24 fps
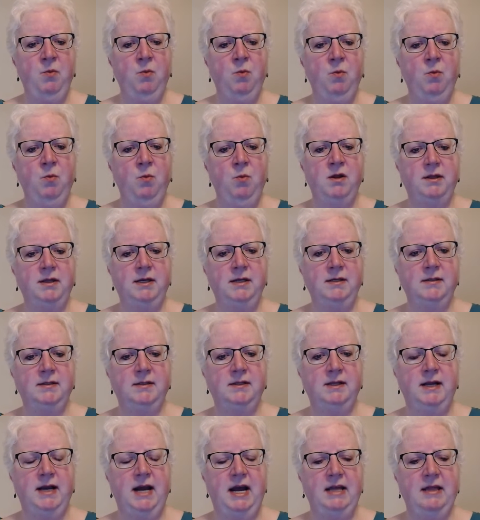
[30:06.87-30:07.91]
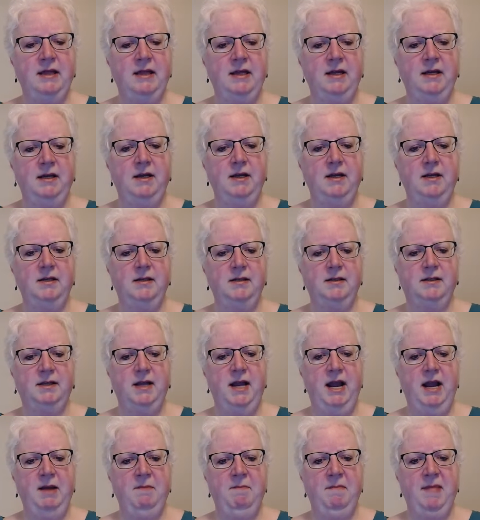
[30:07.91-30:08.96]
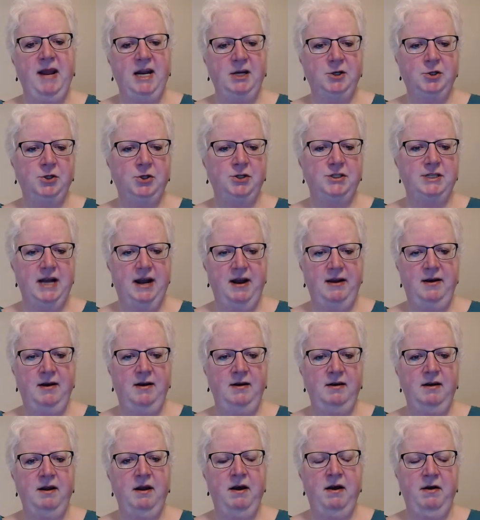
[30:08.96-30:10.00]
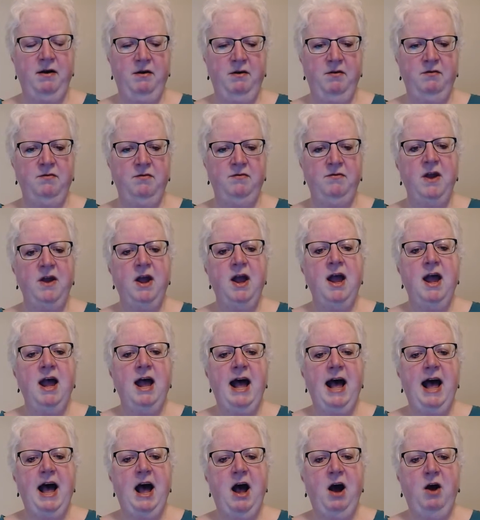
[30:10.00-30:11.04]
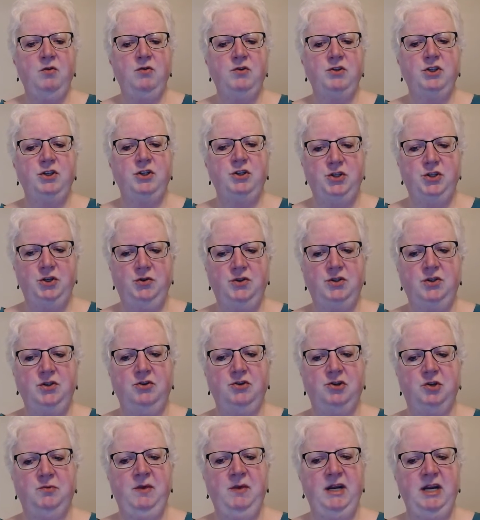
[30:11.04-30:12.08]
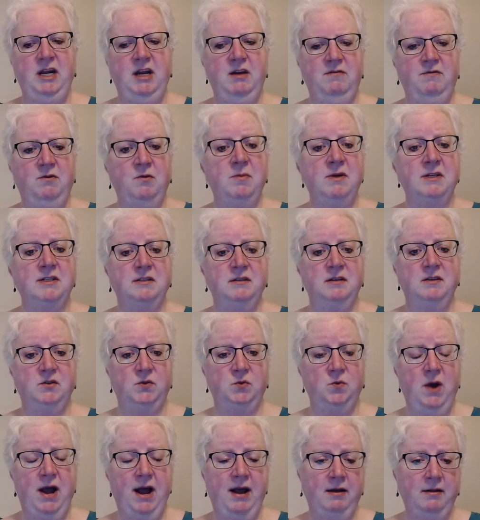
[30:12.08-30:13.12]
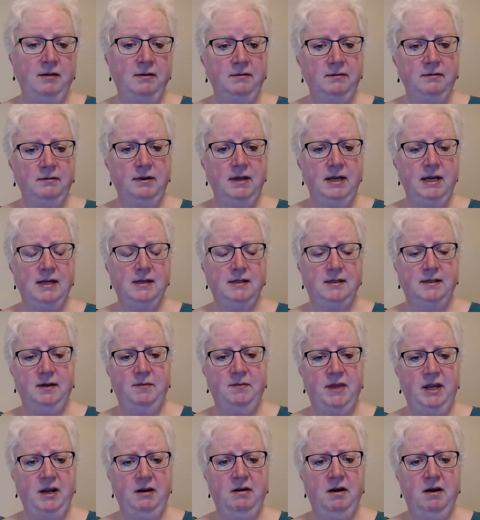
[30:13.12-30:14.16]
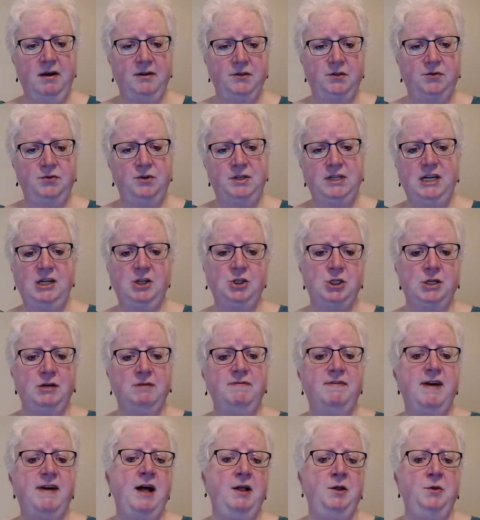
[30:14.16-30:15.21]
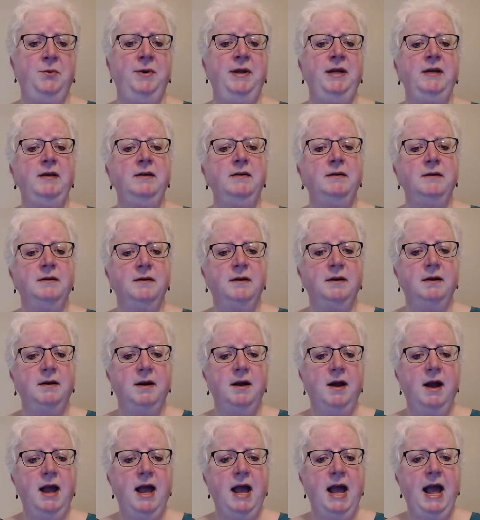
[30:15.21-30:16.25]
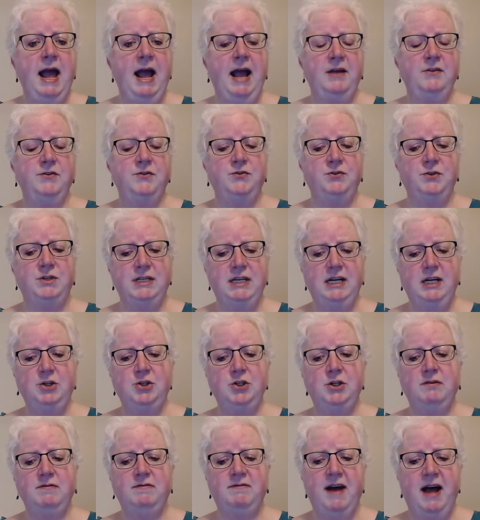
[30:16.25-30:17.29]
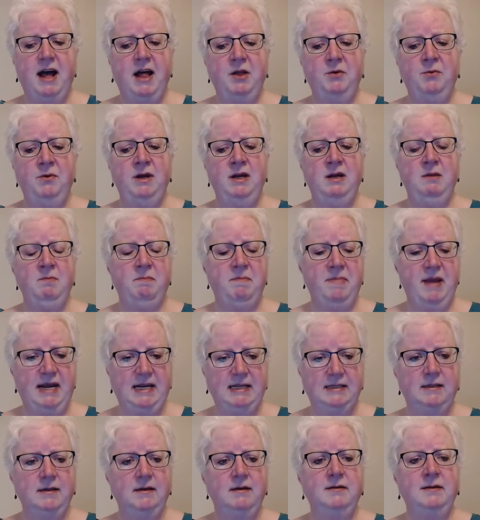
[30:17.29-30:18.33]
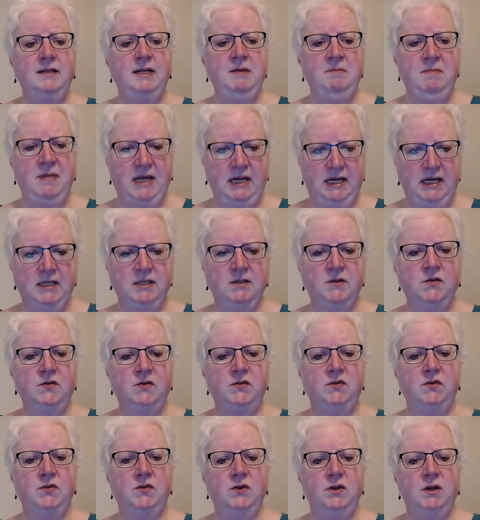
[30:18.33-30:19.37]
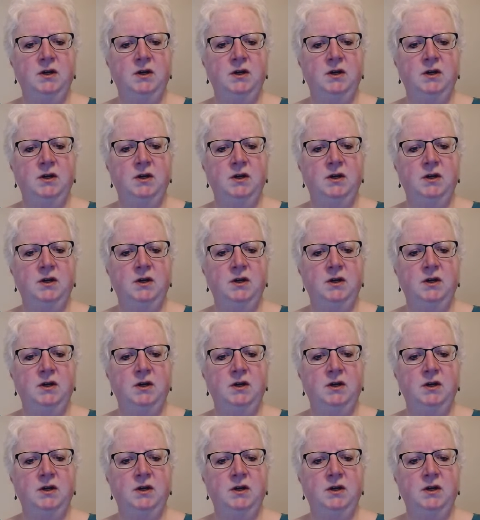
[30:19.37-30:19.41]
one of the things that I think is a major tenet of how to do social media for business well is something called strategic following. And strategic following basically means